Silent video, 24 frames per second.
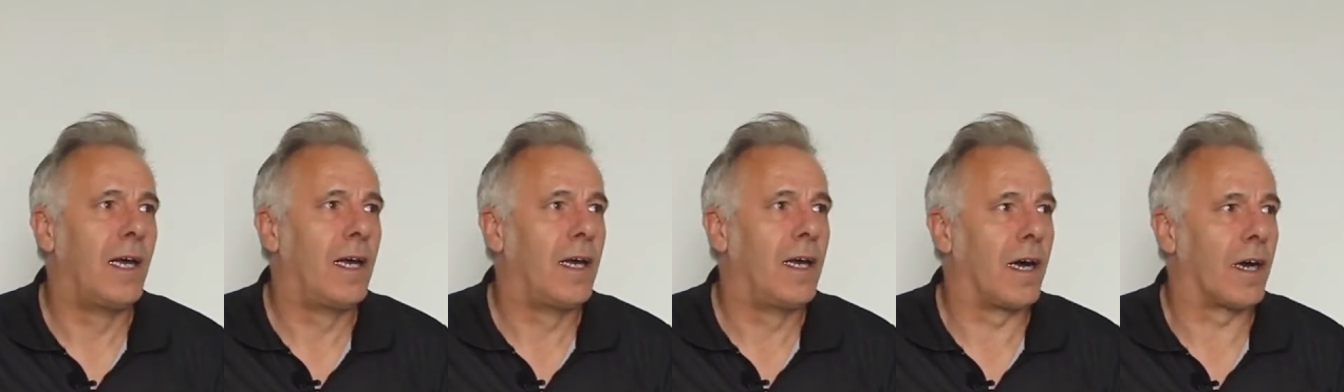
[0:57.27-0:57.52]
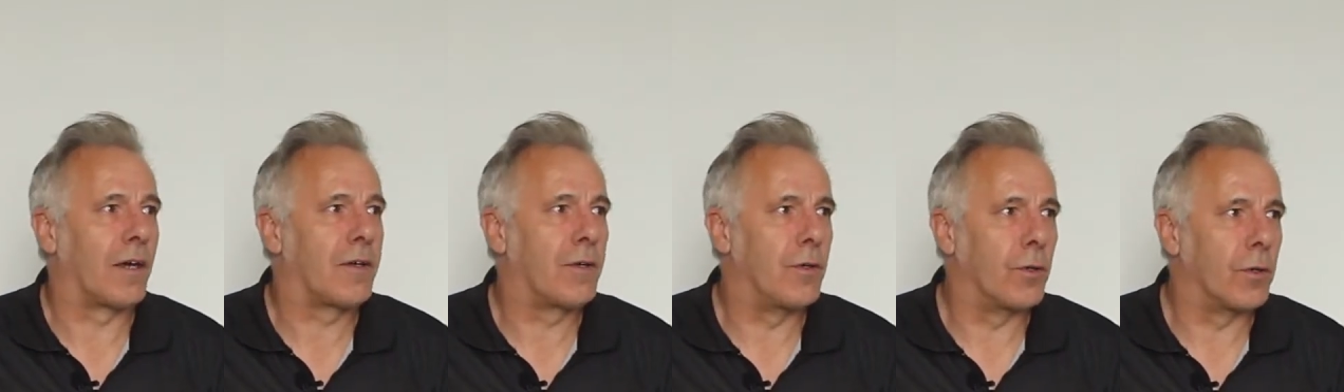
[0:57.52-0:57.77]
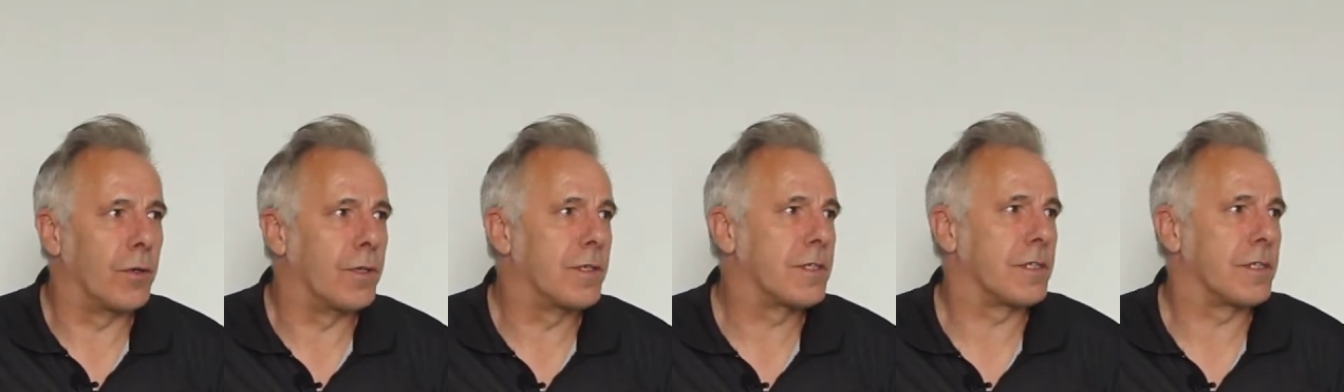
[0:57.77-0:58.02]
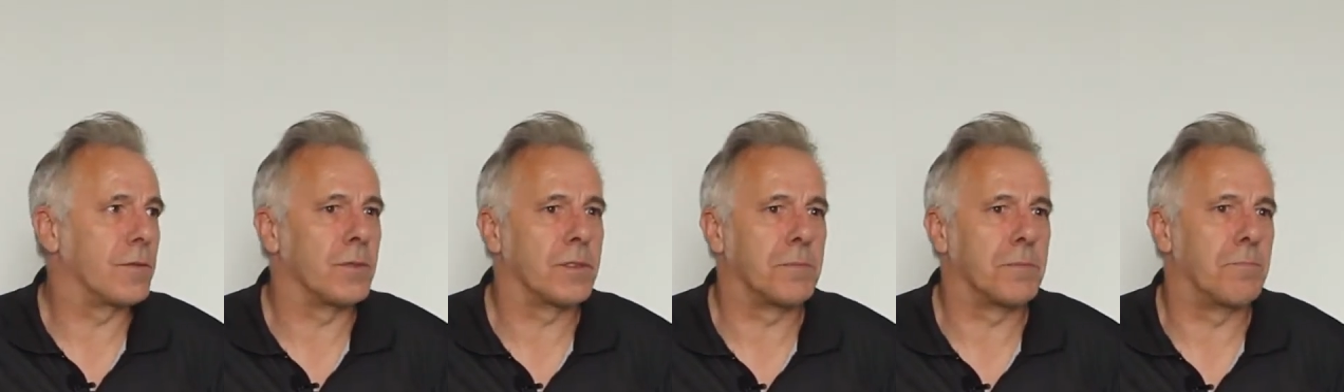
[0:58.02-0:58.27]
a chorus
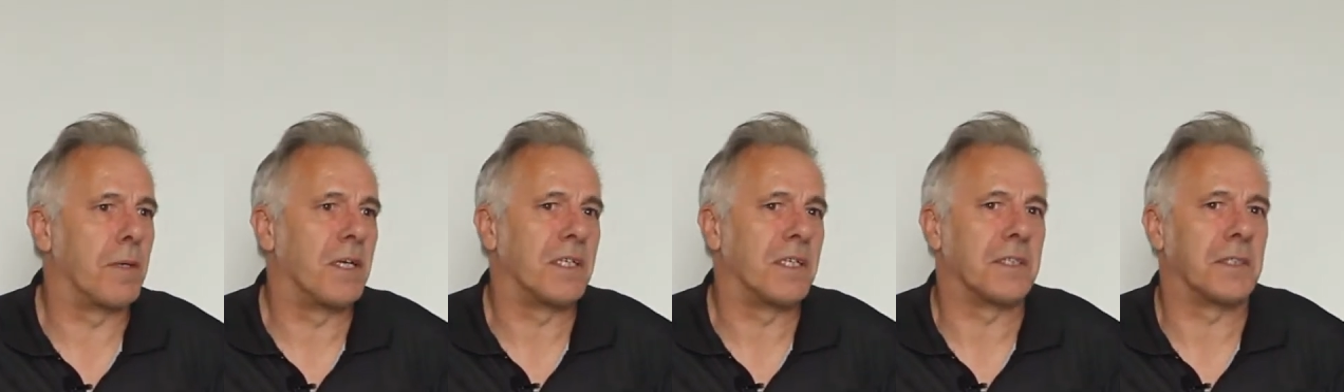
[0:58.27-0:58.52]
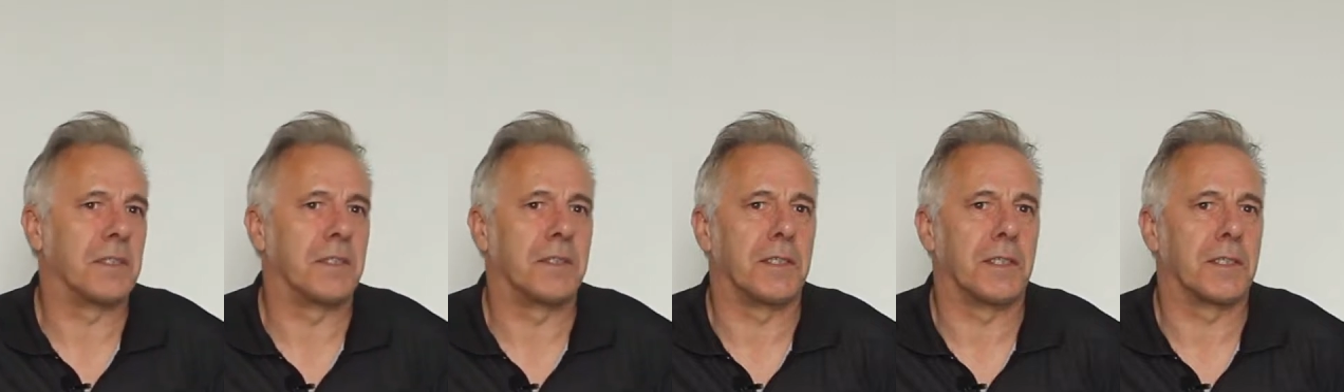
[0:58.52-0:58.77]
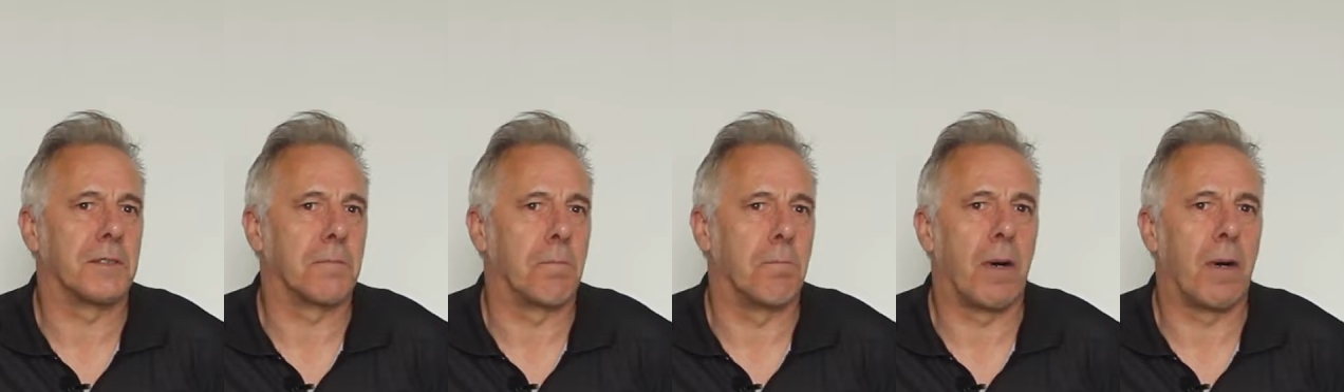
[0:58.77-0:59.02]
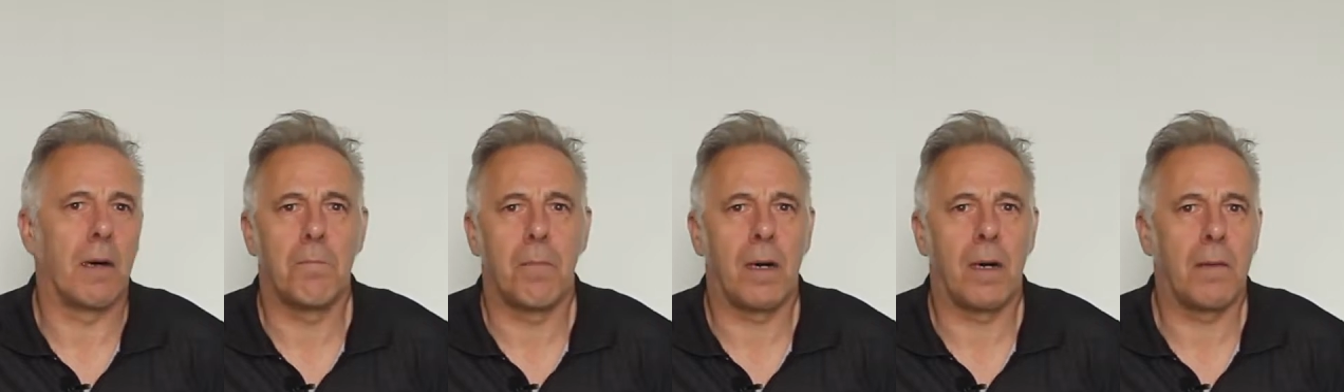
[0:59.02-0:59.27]
that was basically just
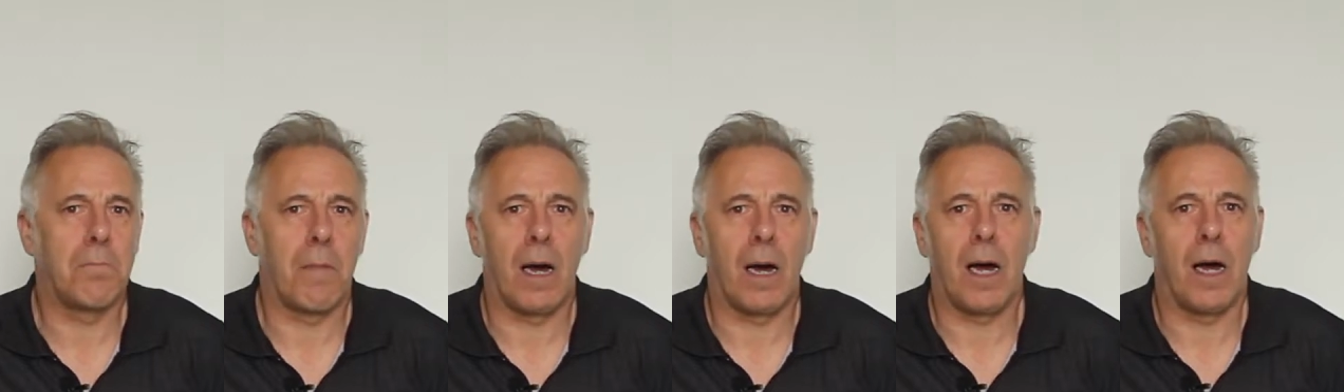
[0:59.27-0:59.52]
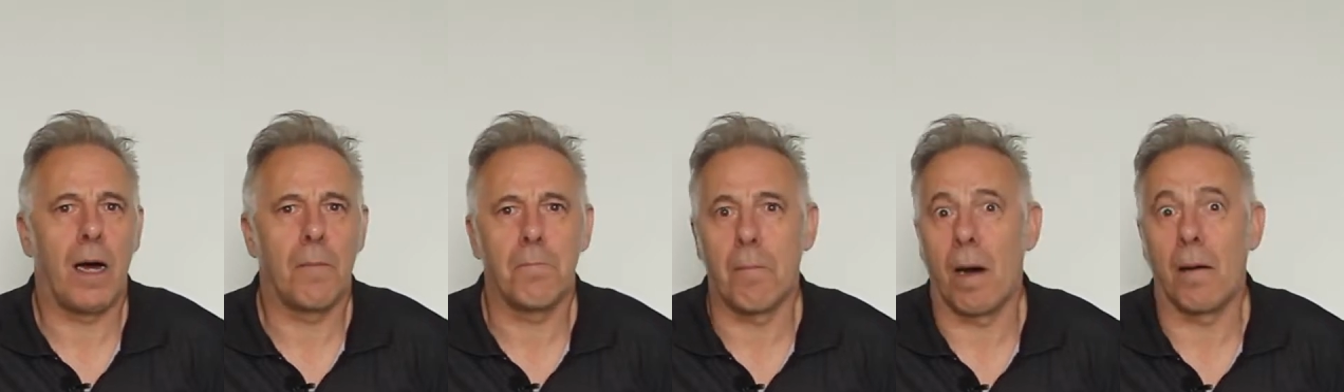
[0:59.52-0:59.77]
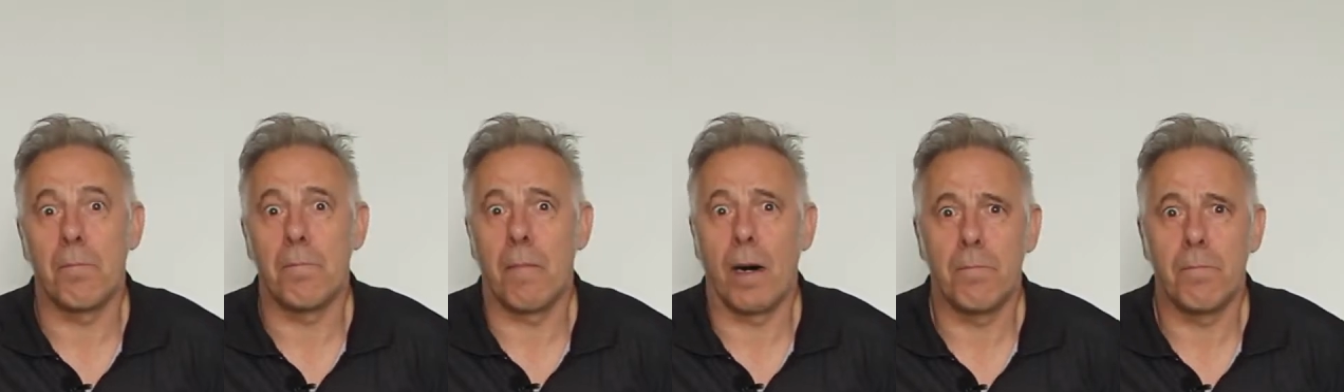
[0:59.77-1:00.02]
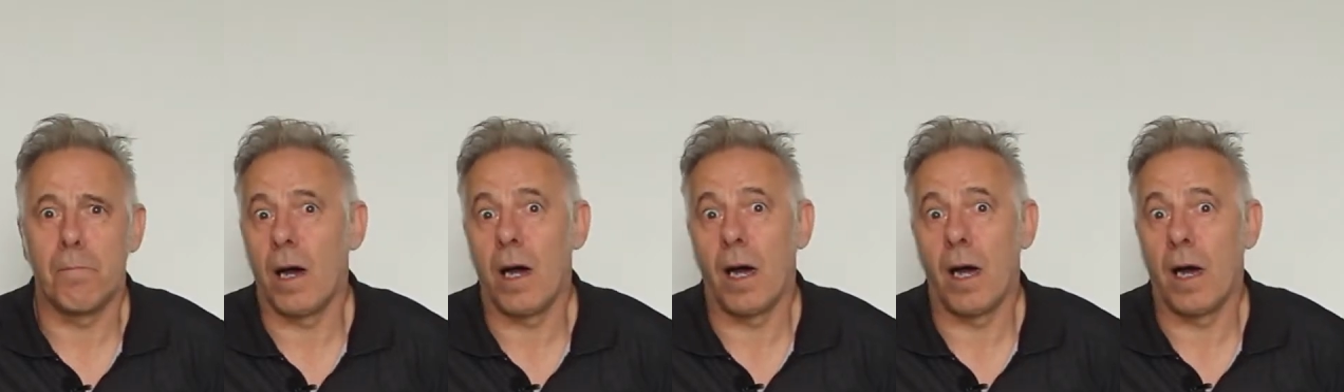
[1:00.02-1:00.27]
ba ba ba ba ba
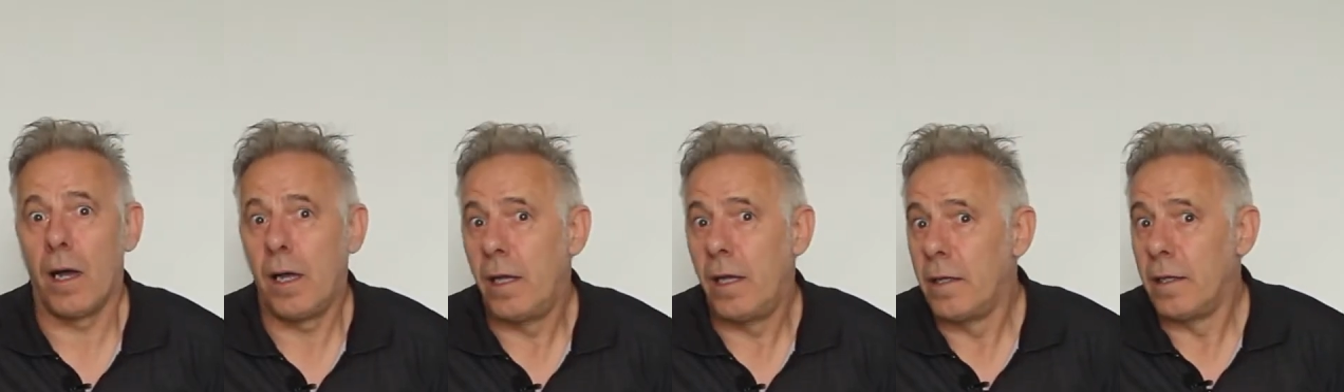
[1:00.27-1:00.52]
ba,